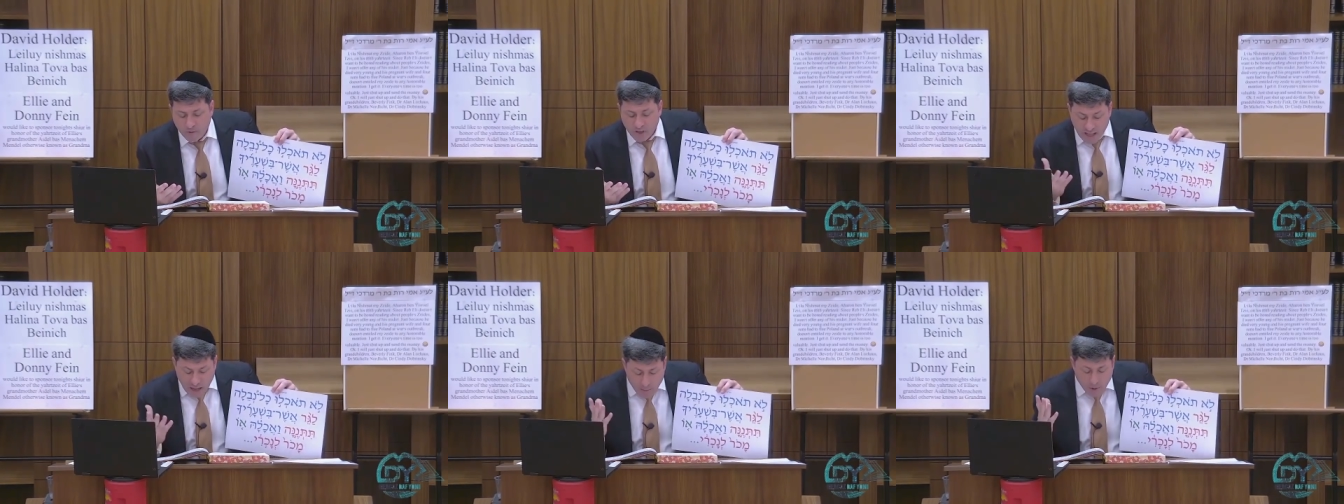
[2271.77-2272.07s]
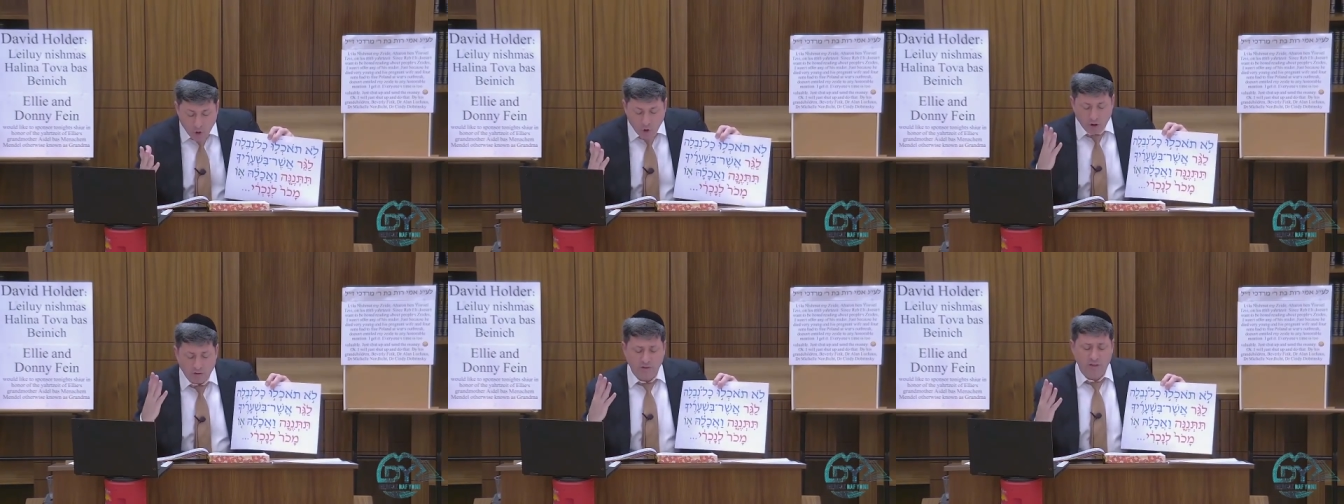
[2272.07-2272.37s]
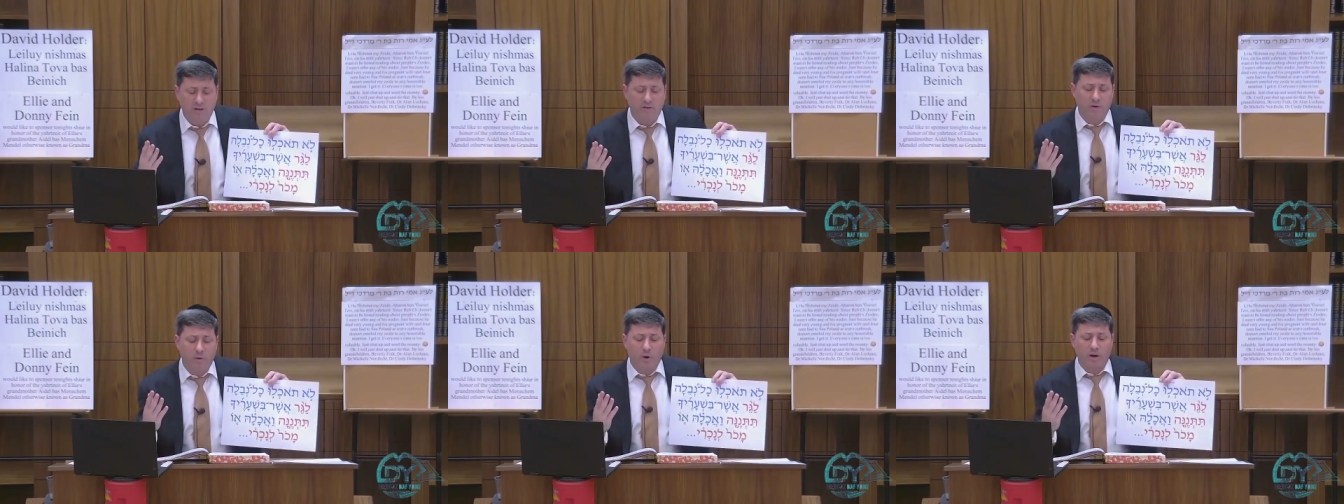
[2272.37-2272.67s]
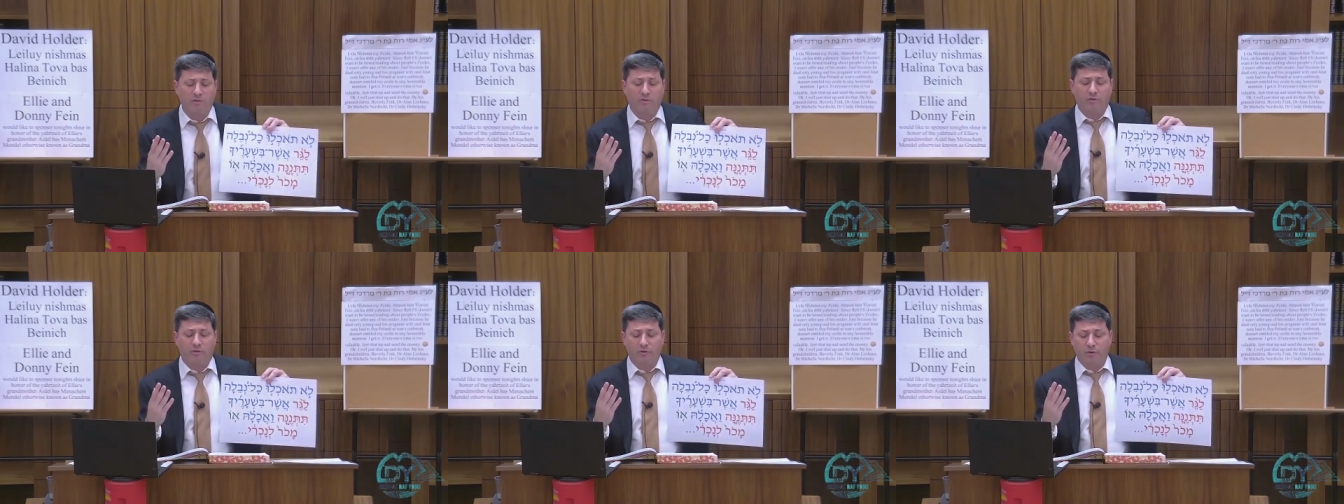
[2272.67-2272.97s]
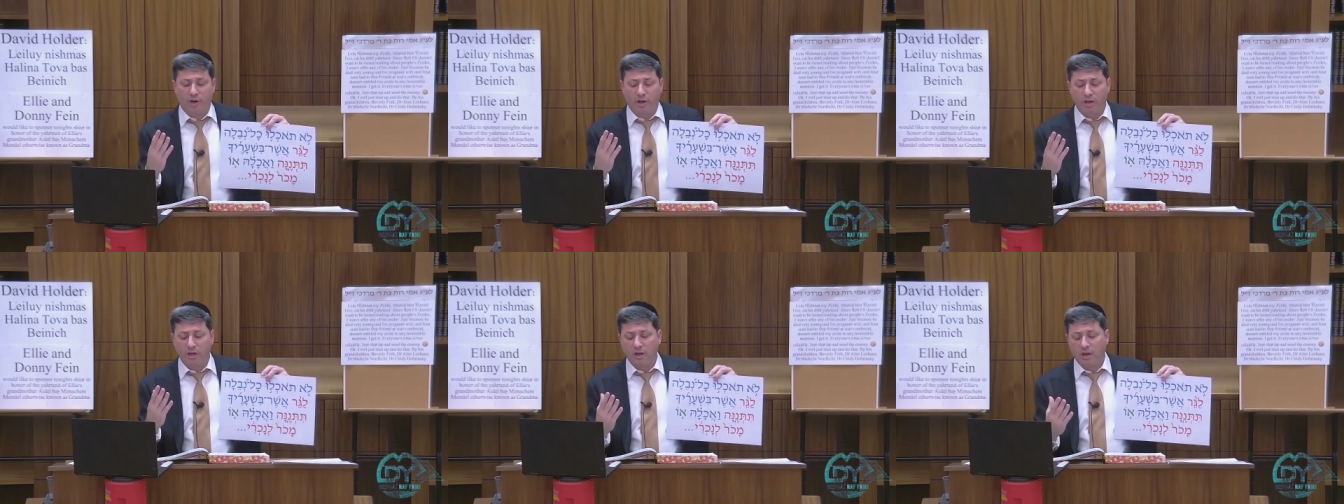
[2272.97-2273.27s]
Not mechuyev to give it away for
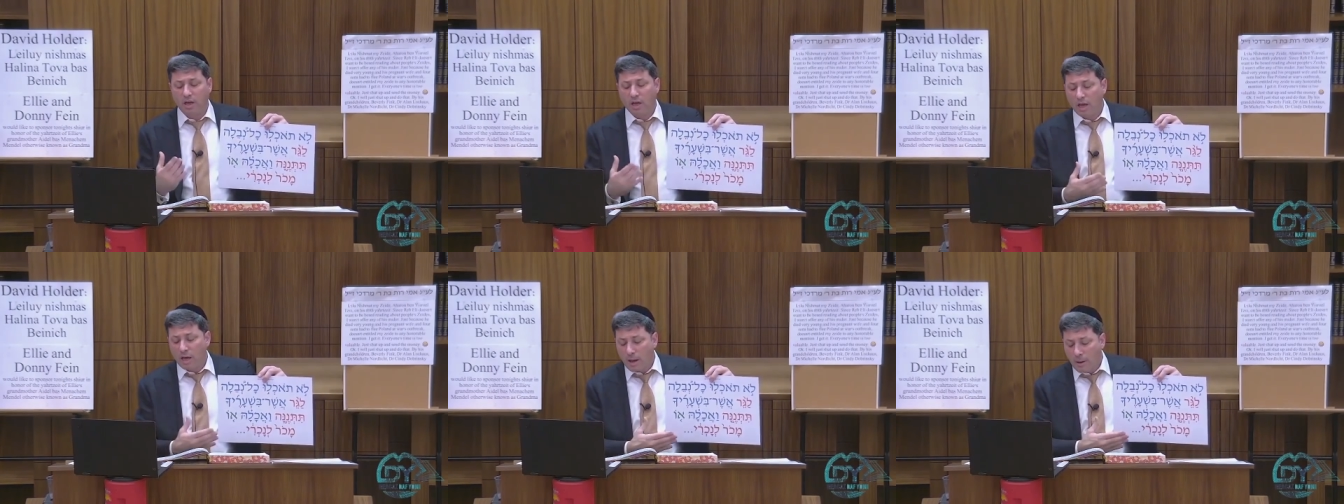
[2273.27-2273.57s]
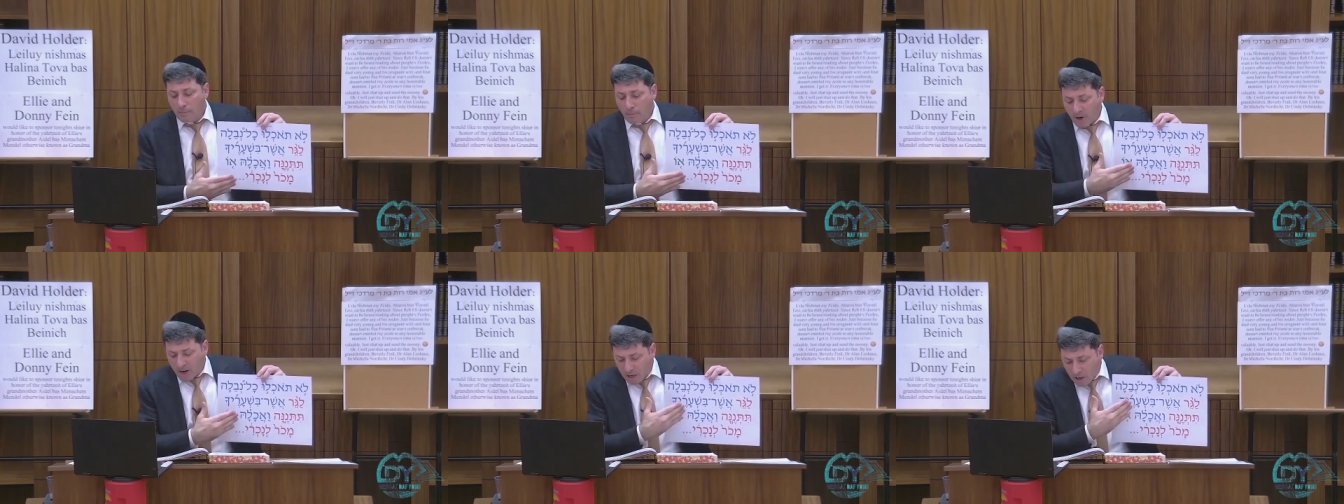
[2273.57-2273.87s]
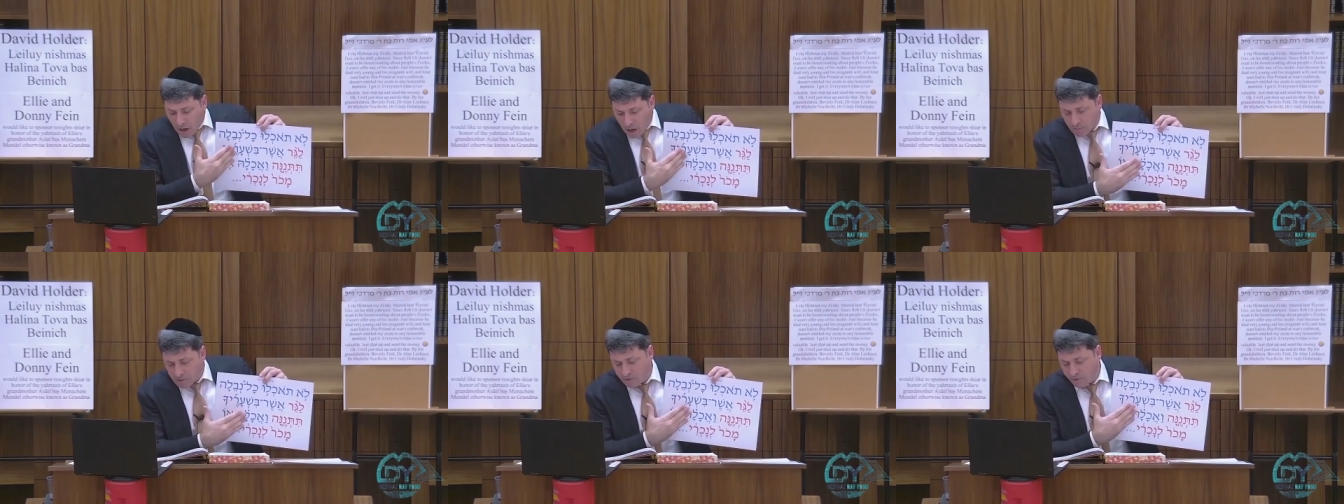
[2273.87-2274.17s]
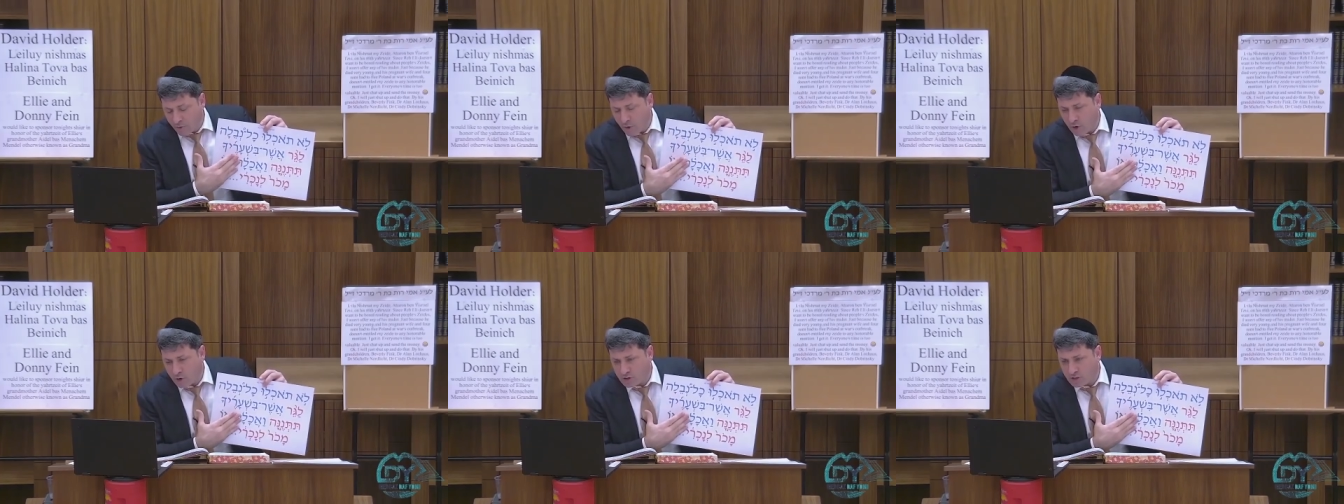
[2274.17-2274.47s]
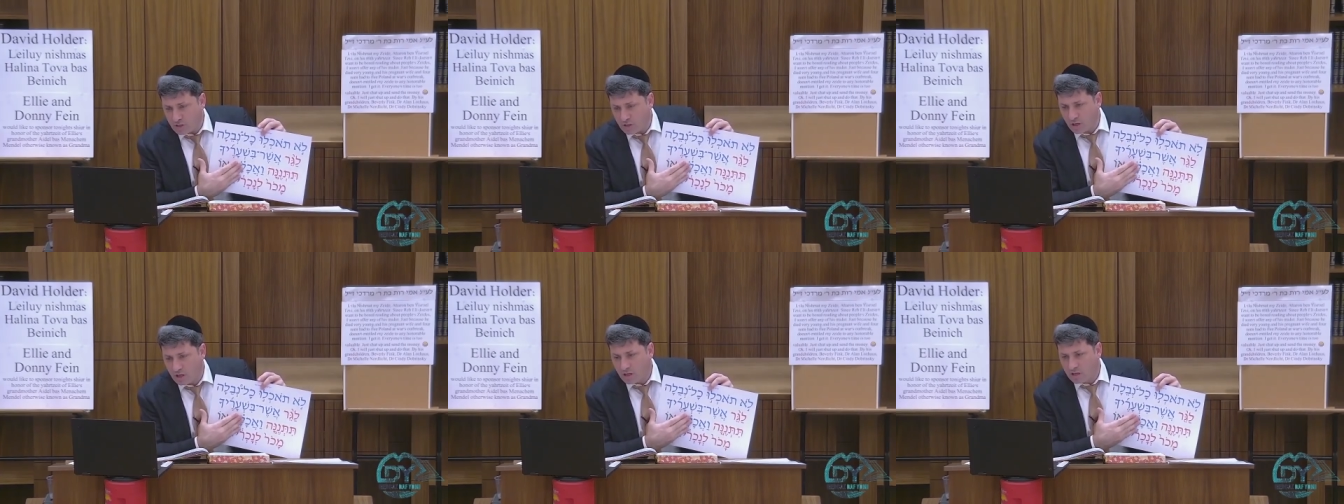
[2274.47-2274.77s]
free, but it comes first.